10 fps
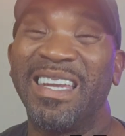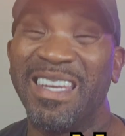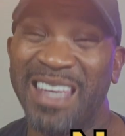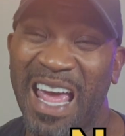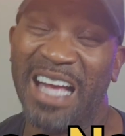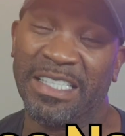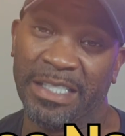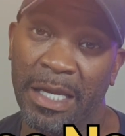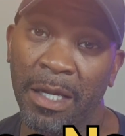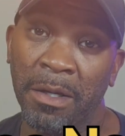
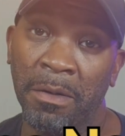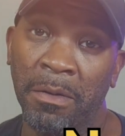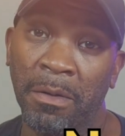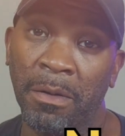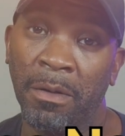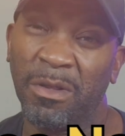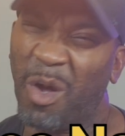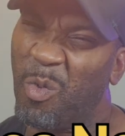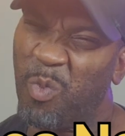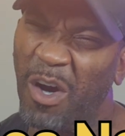Nasty.
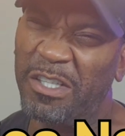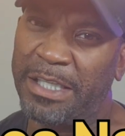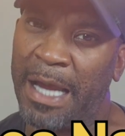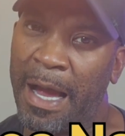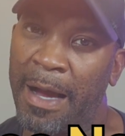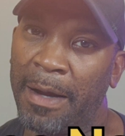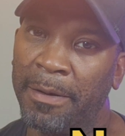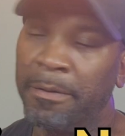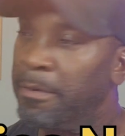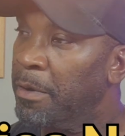The worst kind
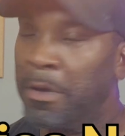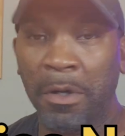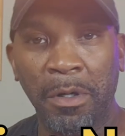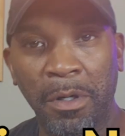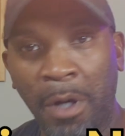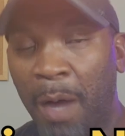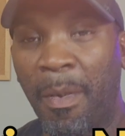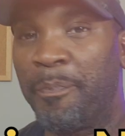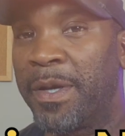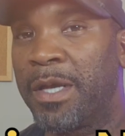
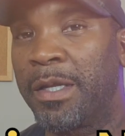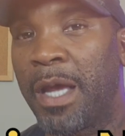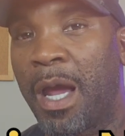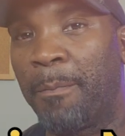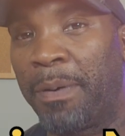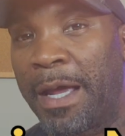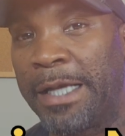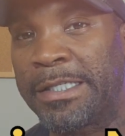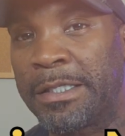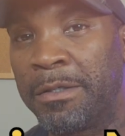come up in your damn
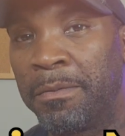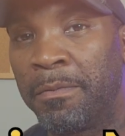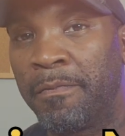place,